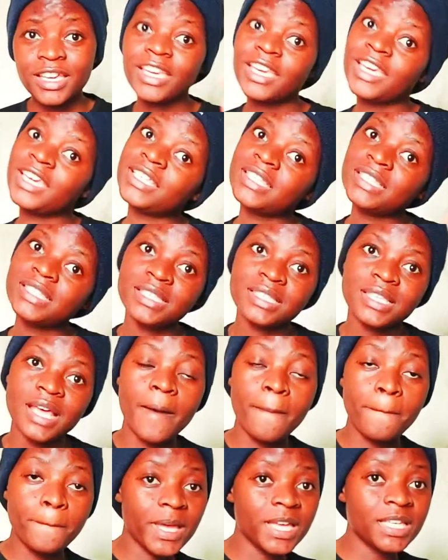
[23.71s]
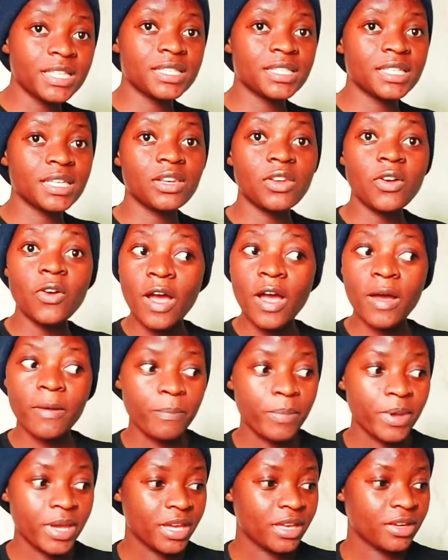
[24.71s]
is a pencil or a
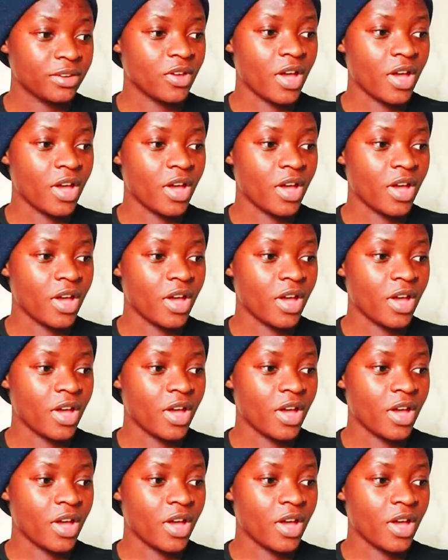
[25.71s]
pen,